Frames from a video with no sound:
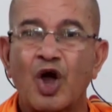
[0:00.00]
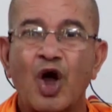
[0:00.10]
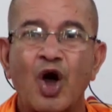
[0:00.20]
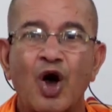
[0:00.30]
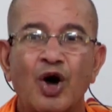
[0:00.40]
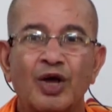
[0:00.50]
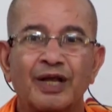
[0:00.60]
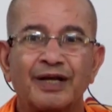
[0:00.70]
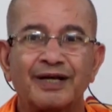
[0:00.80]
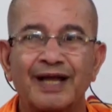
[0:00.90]
all
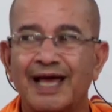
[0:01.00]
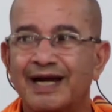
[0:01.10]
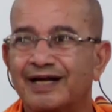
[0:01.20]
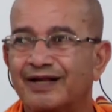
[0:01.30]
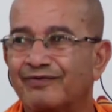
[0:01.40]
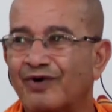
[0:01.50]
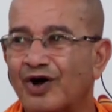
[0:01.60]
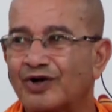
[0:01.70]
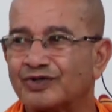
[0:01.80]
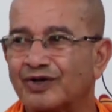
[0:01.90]
unreality
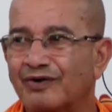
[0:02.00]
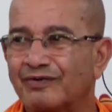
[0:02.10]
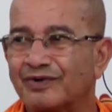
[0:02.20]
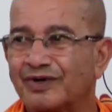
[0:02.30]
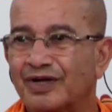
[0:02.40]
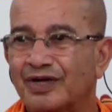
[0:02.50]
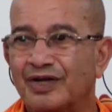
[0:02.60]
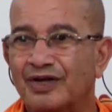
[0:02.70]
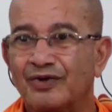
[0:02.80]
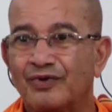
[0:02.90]
falls off.
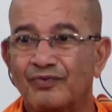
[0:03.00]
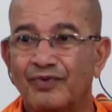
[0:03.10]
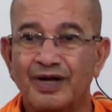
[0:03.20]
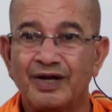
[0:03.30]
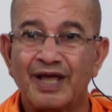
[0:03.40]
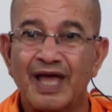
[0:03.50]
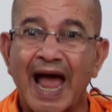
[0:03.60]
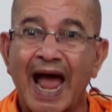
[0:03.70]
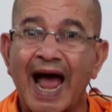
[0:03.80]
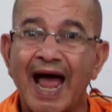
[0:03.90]
When
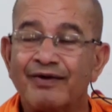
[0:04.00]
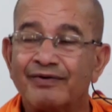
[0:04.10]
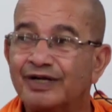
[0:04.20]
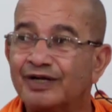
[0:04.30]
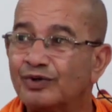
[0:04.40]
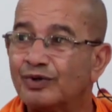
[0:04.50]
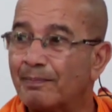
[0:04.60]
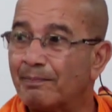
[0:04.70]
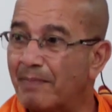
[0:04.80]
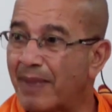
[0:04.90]
I have done
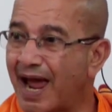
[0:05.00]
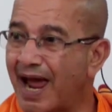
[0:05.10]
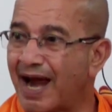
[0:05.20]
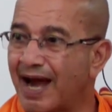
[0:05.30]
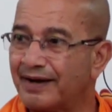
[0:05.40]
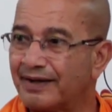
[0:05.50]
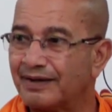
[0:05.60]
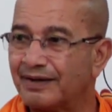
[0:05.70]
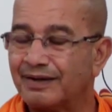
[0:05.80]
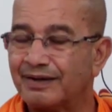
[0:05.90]
bad,
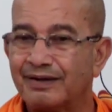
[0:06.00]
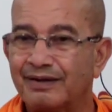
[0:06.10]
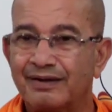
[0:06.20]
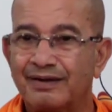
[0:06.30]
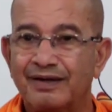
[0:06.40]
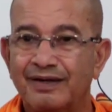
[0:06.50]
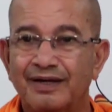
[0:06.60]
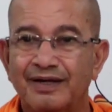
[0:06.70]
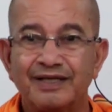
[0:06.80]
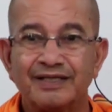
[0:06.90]

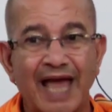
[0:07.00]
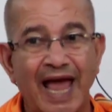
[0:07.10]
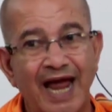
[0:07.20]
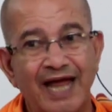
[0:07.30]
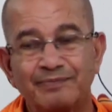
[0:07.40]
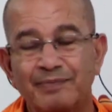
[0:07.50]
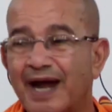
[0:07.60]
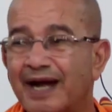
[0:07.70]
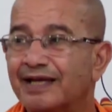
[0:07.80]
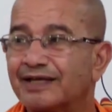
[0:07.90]
is as
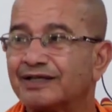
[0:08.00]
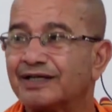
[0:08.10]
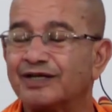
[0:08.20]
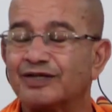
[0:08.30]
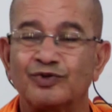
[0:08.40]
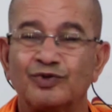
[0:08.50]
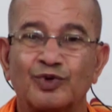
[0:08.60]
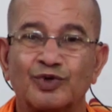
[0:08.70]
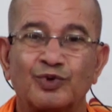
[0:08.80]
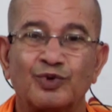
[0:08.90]
bad as it
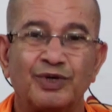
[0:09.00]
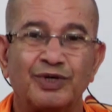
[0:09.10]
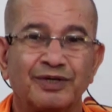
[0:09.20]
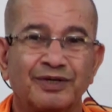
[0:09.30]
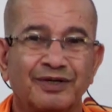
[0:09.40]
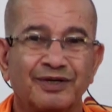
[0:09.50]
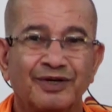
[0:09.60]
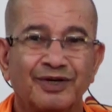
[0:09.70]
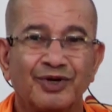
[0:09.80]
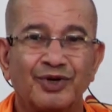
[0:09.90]
was good.
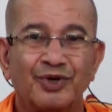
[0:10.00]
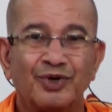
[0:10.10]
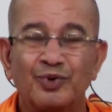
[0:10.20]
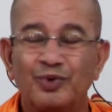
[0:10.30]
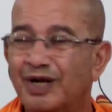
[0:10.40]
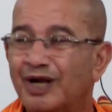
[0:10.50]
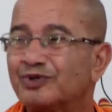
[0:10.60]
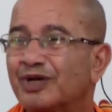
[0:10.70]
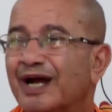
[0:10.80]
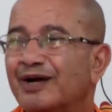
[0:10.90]
Good
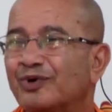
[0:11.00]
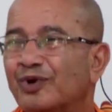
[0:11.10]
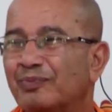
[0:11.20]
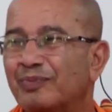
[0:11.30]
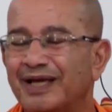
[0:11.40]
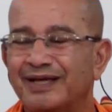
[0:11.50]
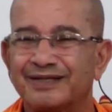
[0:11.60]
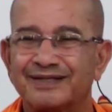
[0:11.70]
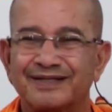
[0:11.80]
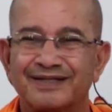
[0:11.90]
also had no
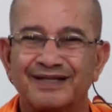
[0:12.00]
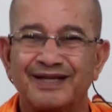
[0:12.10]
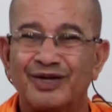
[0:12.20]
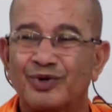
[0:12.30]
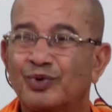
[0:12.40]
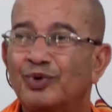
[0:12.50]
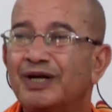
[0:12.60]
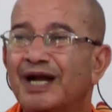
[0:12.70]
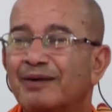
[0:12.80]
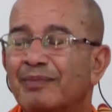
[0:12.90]
place. Good
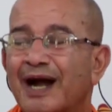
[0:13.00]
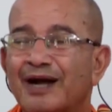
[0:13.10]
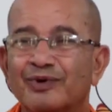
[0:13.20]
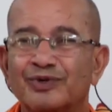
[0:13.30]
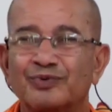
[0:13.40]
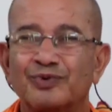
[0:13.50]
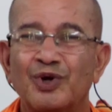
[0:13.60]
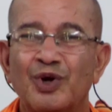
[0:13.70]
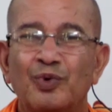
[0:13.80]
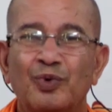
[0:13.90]
and bad was
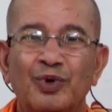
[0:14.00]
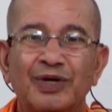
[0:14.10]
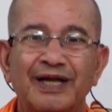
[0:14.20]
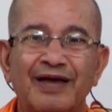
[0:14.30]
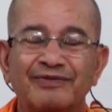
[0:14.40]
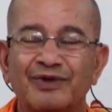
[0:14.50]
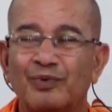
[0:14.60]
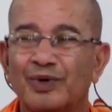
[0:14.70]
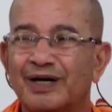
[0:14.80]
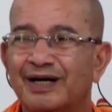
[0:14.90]
only of the
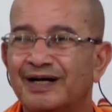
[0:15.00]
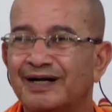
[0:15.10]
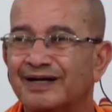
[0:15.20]
world